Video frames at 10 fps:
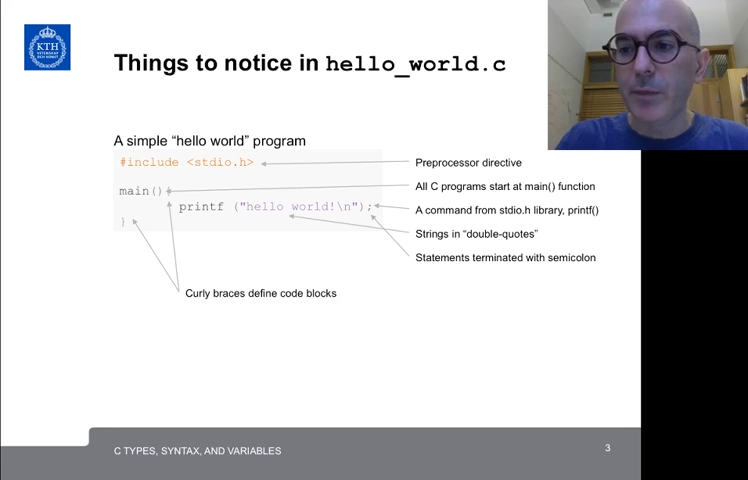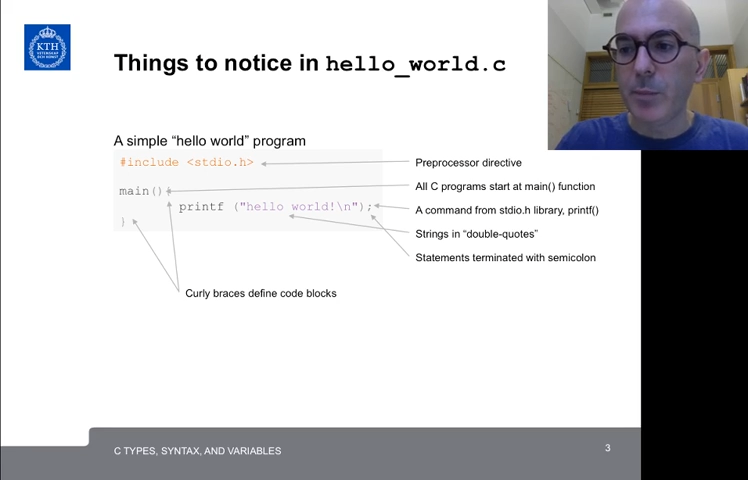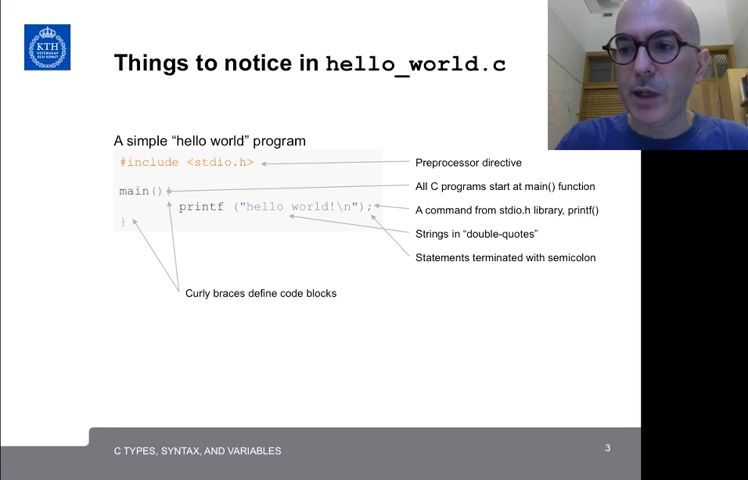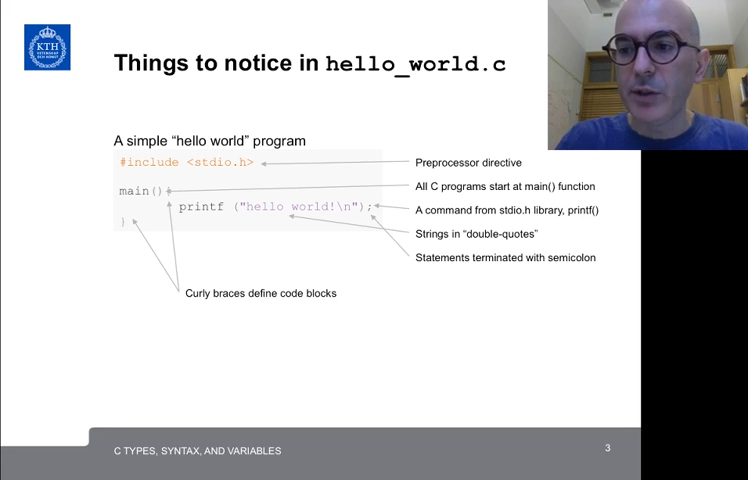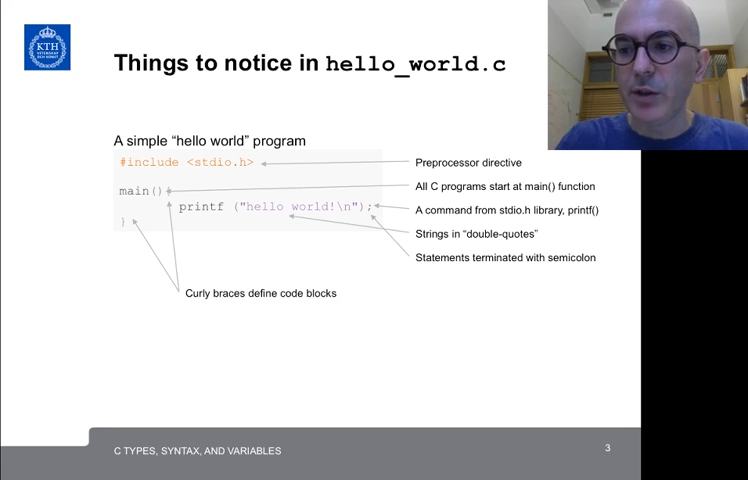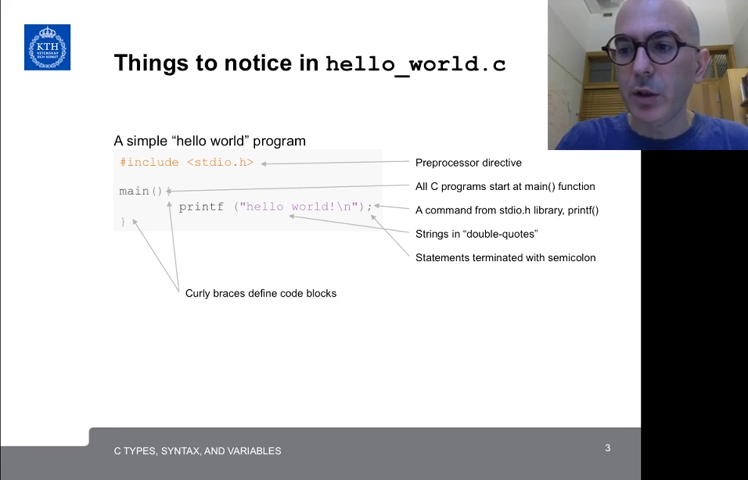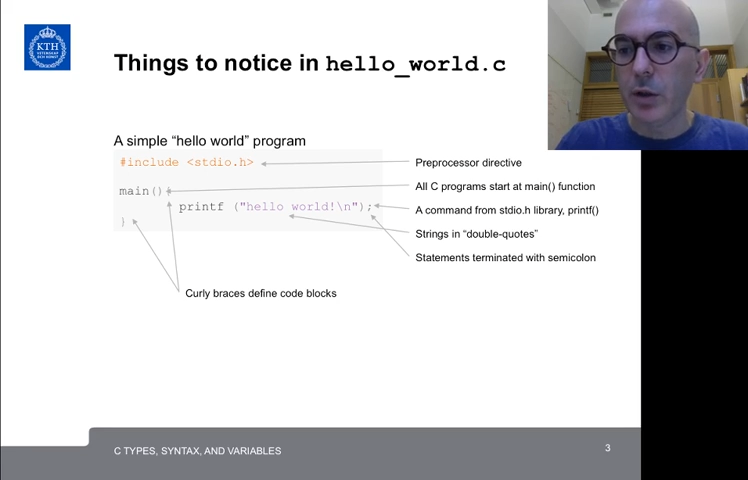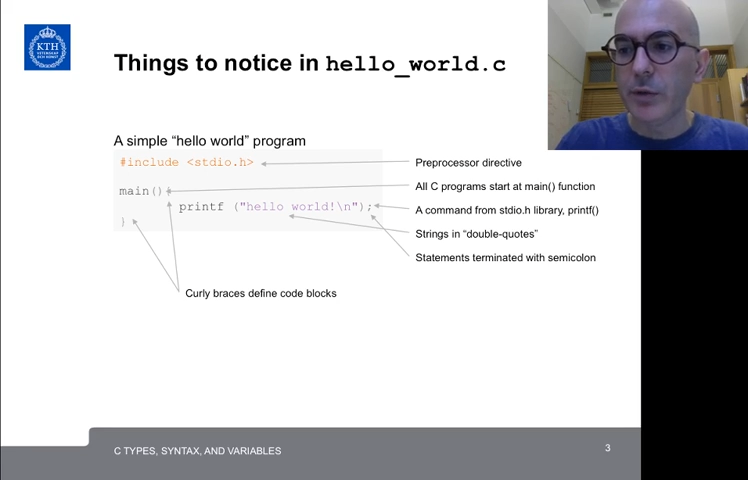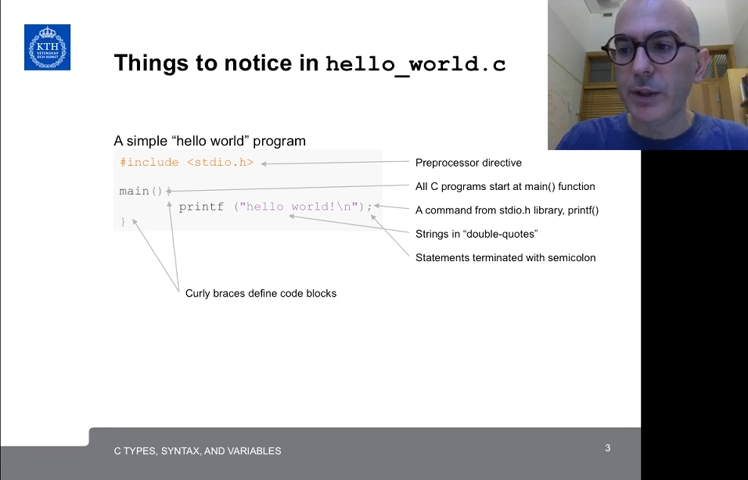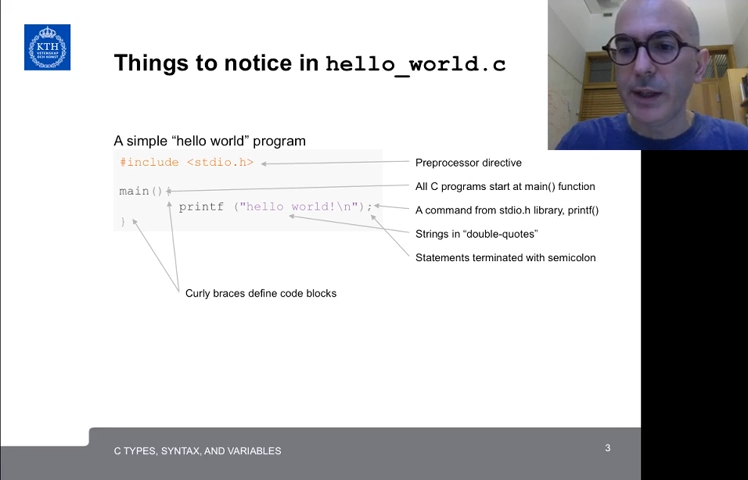margin
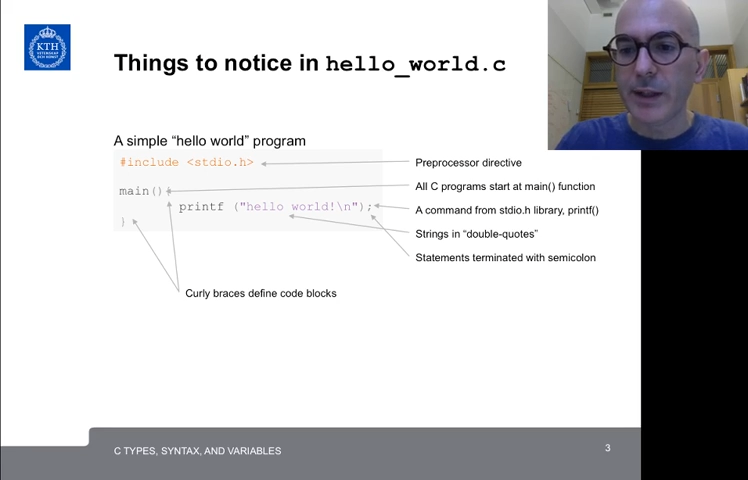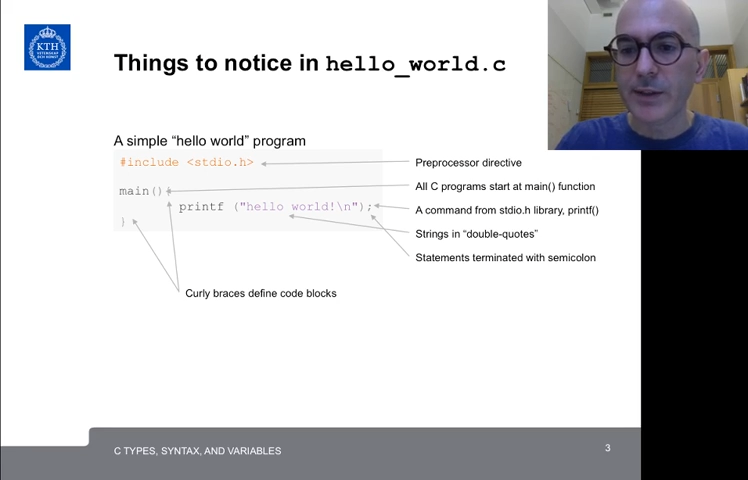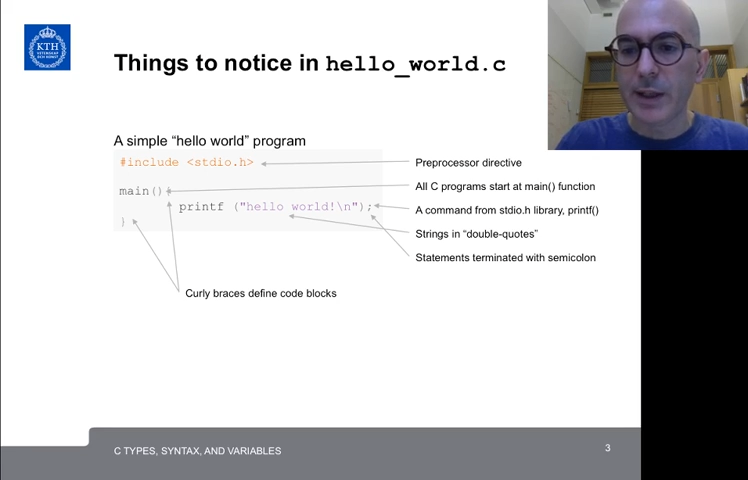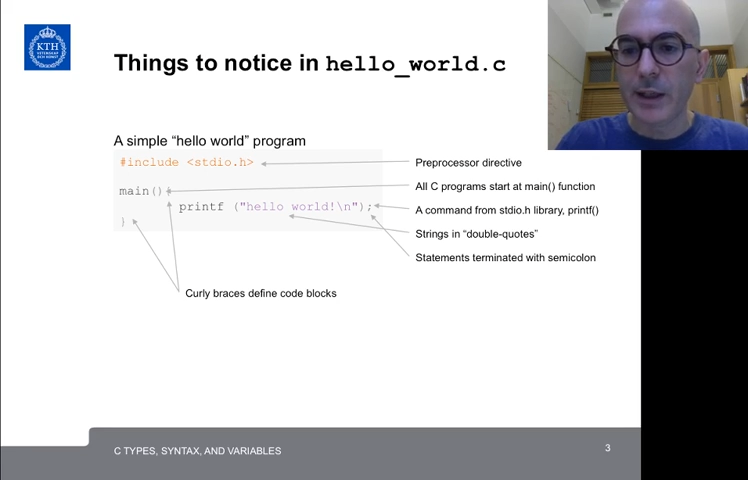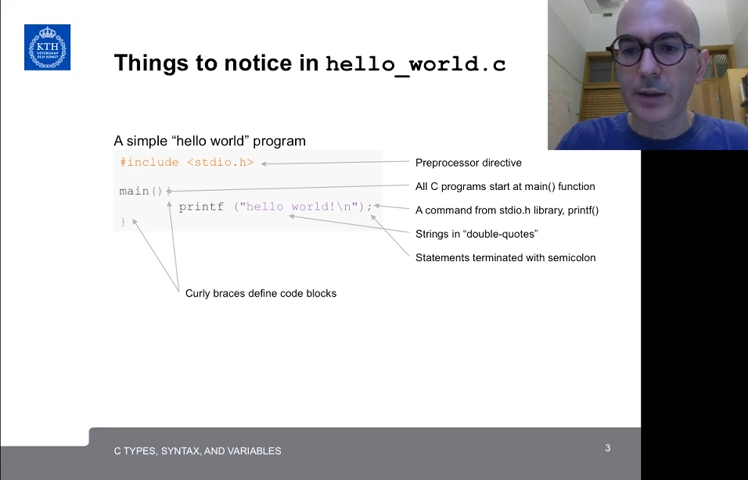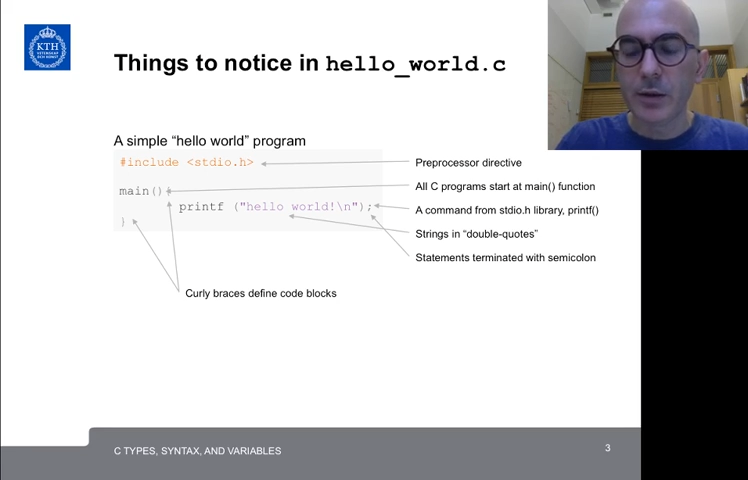on the next line.